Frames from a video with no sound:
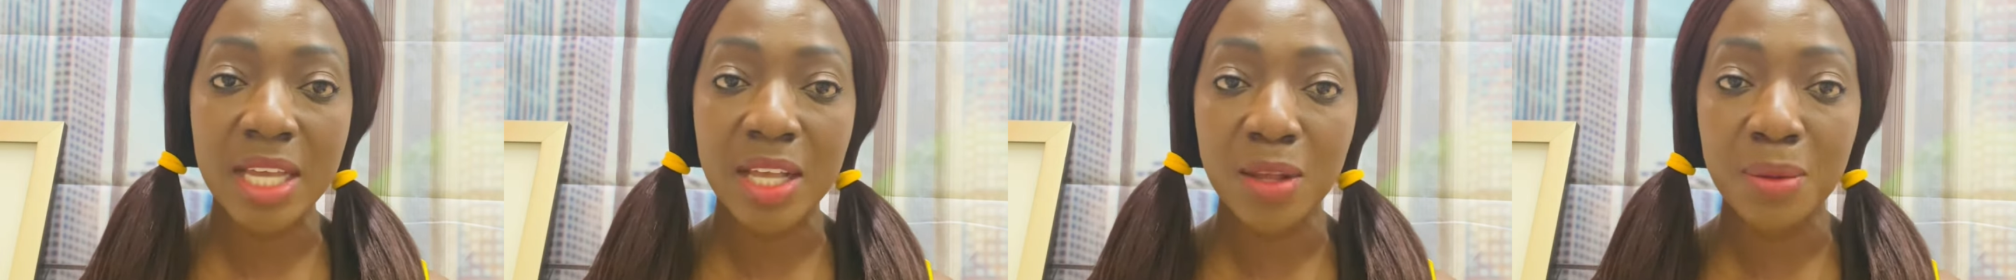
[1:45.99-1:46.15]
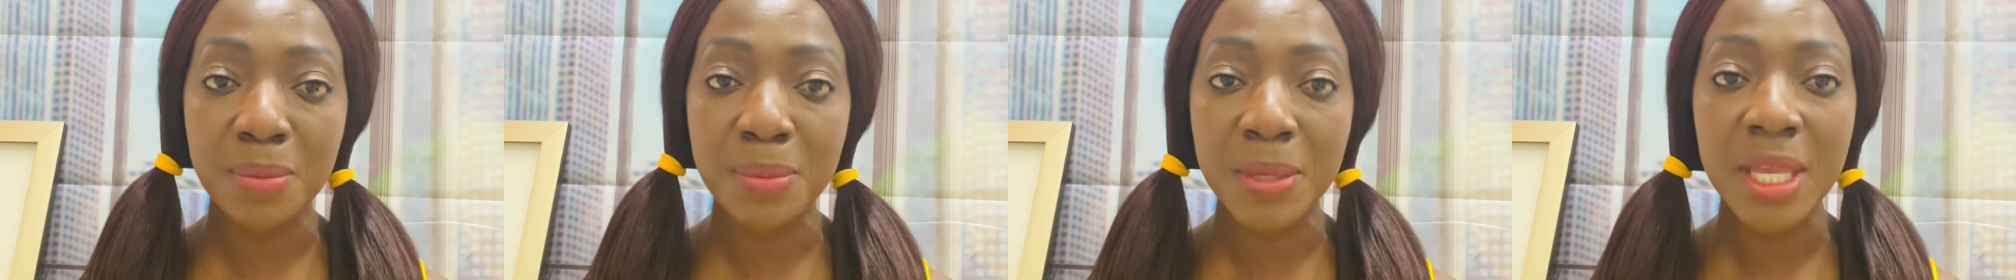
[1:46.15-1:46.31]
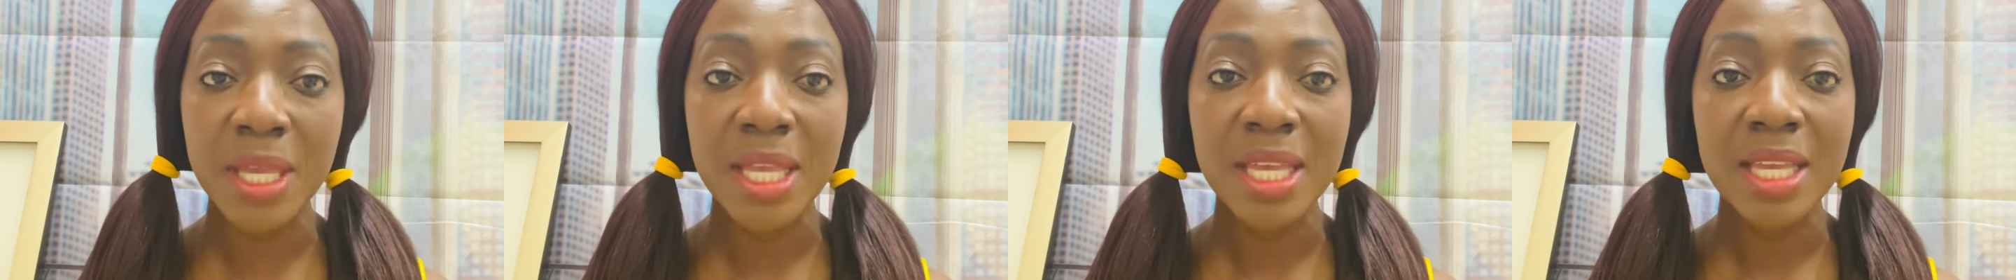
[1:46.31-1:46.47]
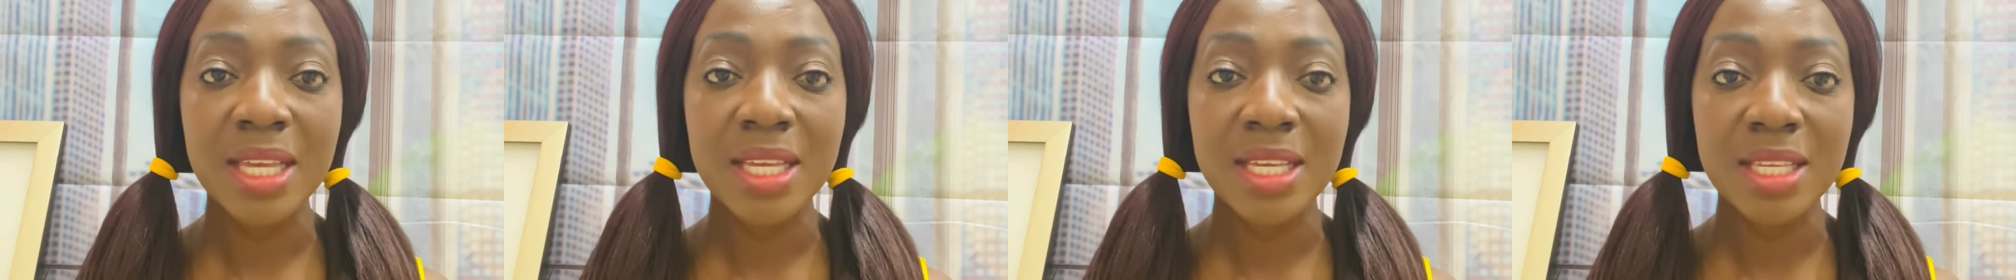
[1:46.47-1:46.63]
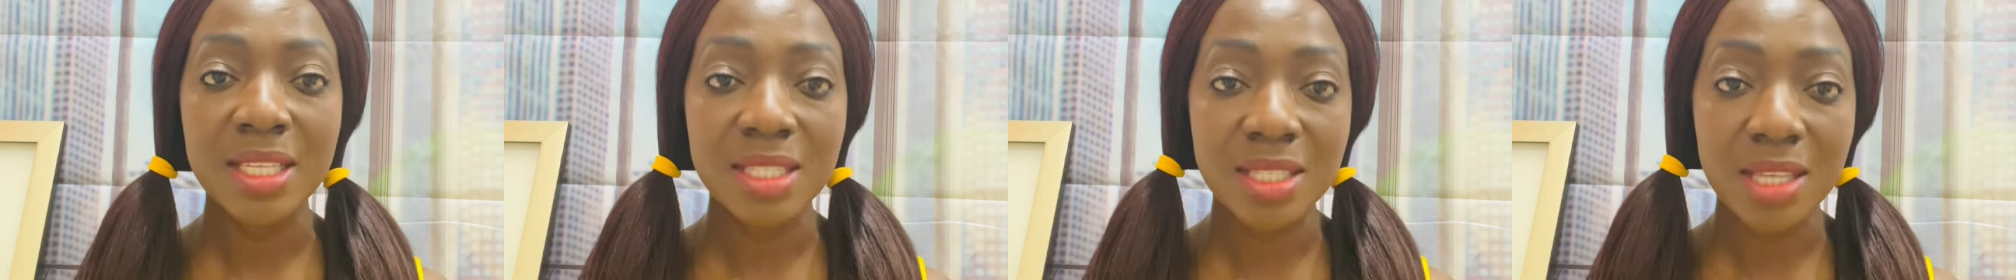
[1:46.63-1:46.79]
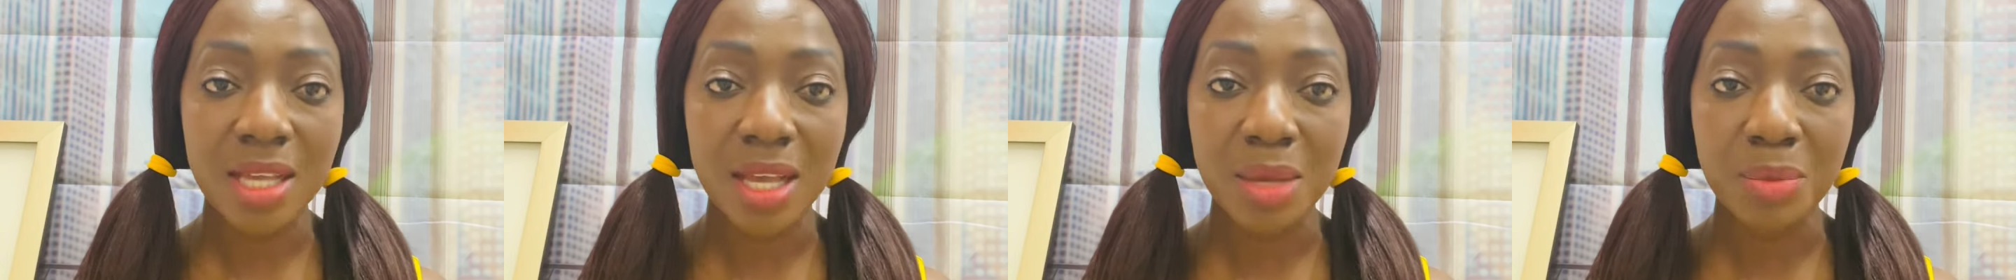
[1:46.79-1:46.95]
help
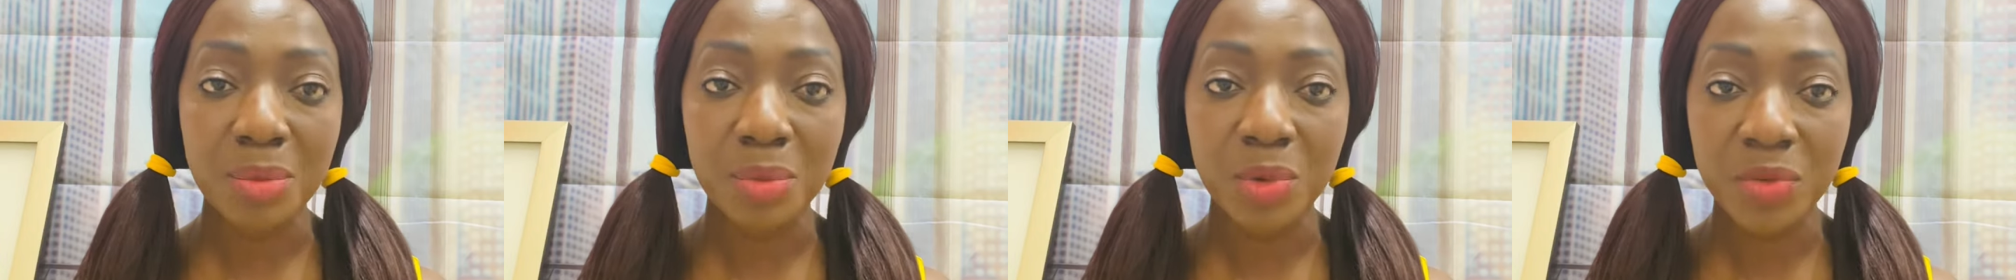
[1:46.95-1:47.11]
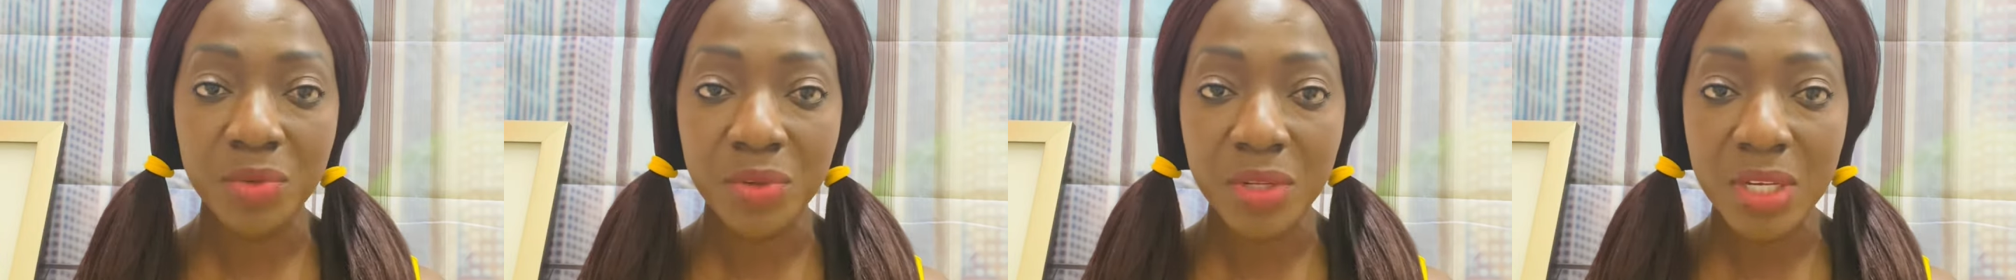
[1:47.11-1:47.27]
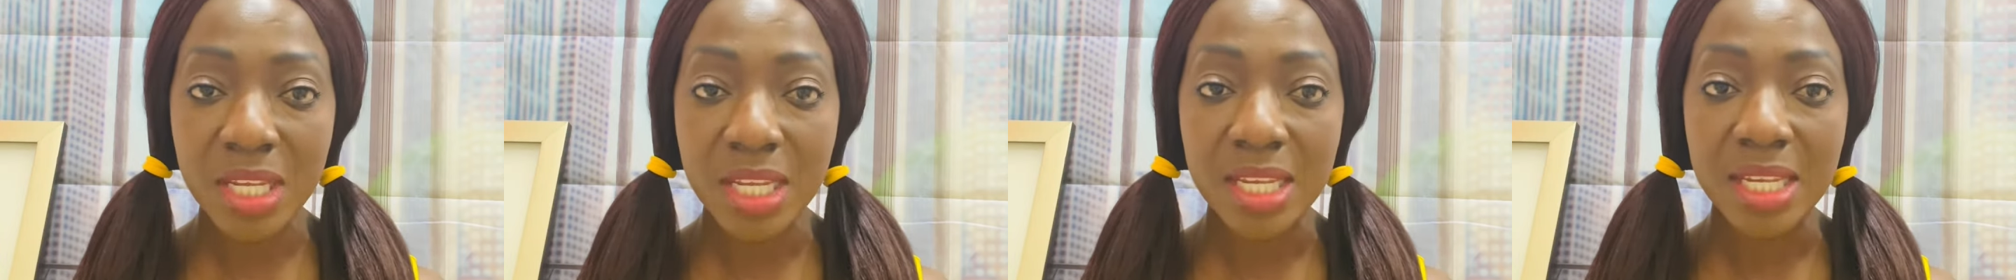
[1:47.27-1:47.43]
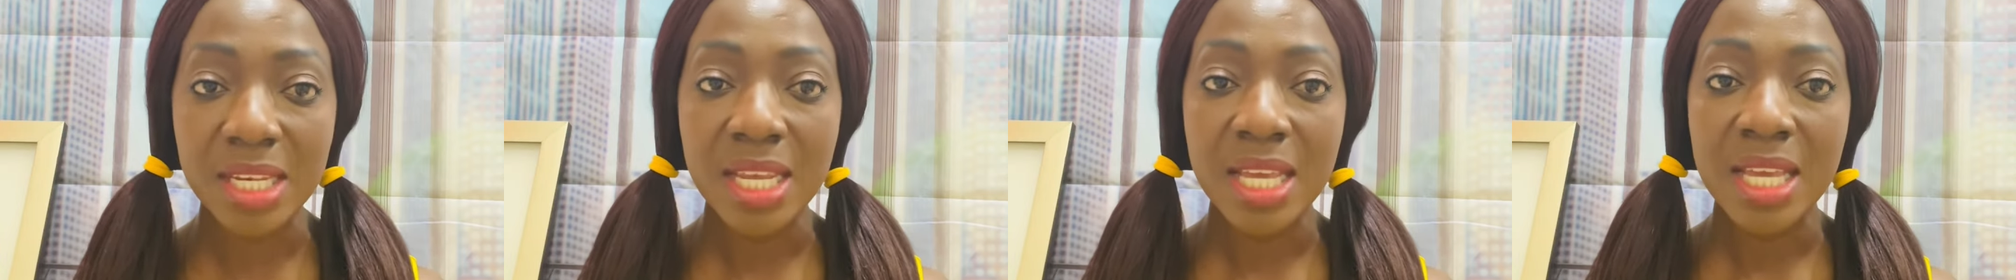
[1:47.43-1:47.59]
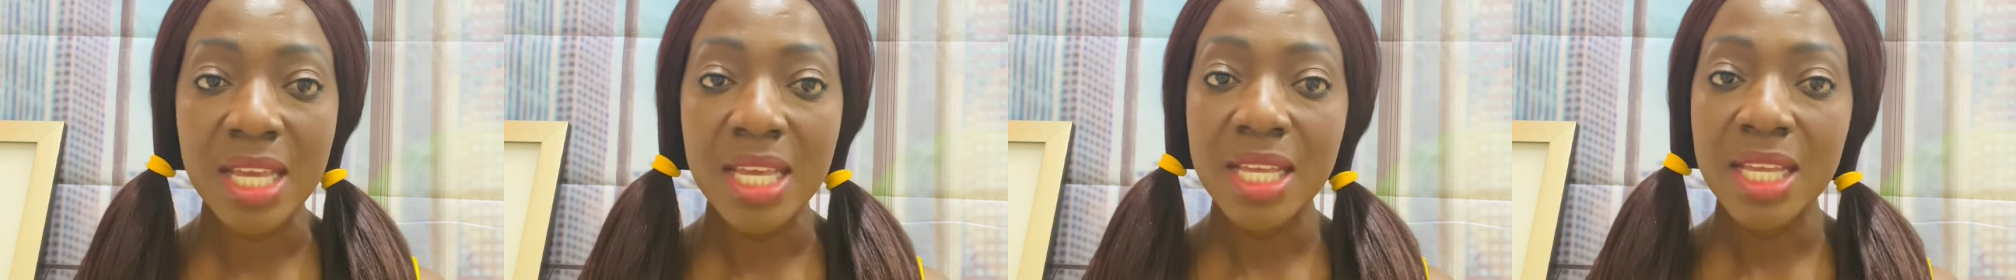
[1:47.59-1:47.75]
in time of need.